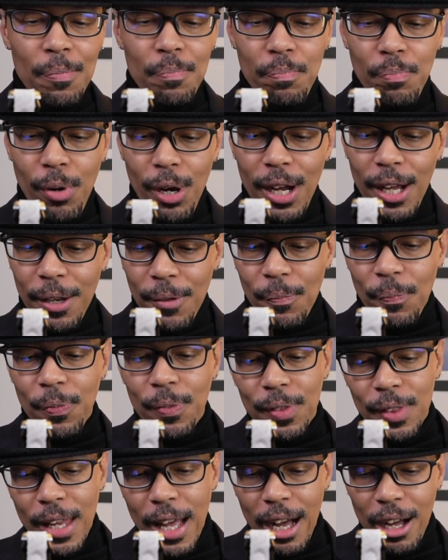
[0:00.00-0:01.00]
But
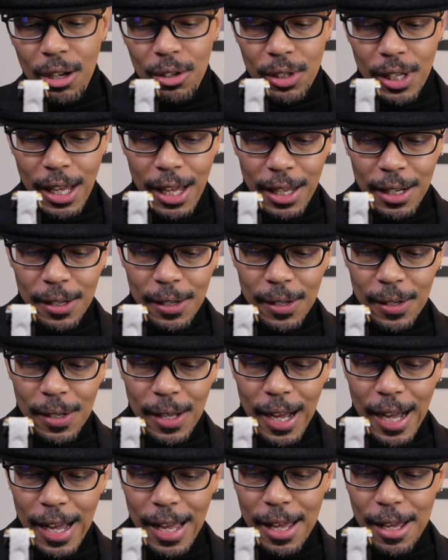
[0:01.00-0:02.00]
now that
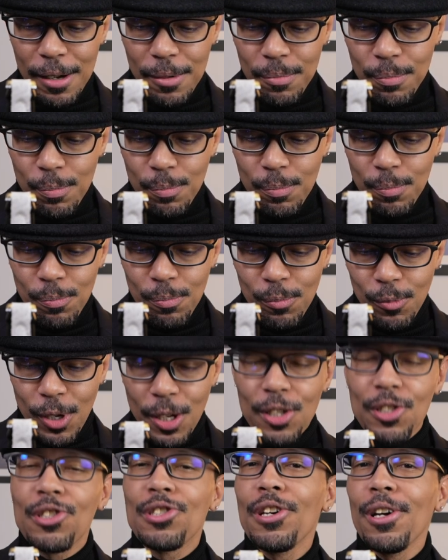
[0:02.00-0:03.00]
I am
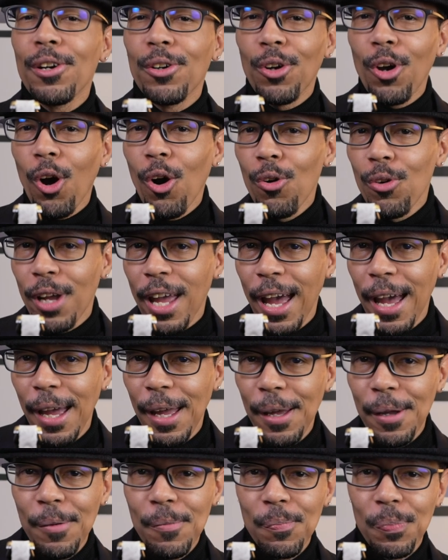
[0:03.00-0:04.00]
considered
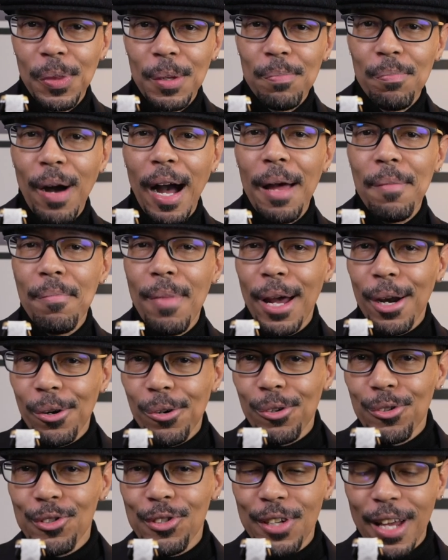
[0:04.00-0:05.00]
okay by
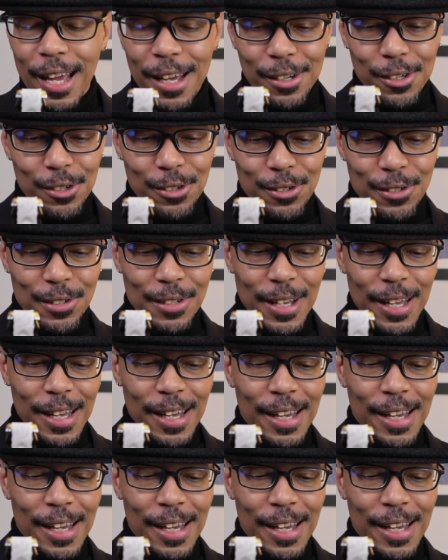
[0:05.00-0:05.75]
medical standards